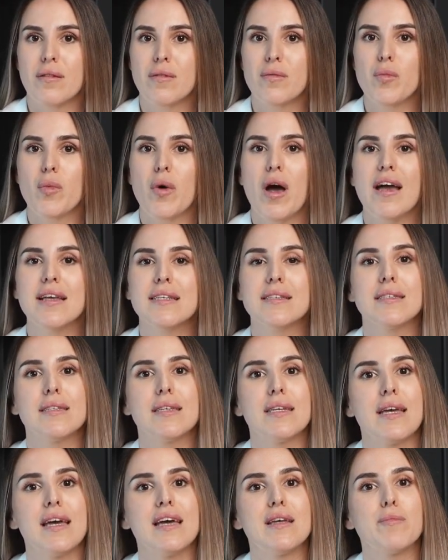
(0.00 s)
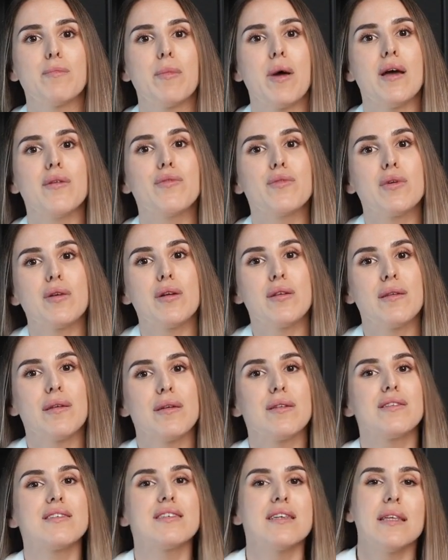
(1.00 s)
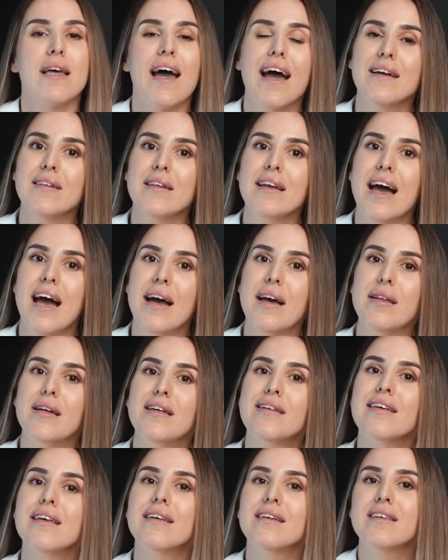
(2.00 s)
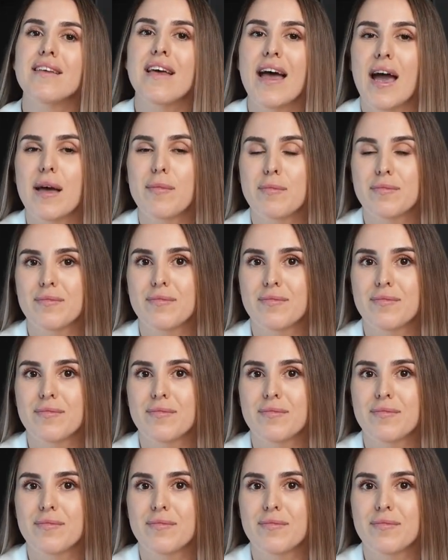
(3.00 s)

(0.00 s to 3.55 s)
1. In Buffer, select the Analytics tab.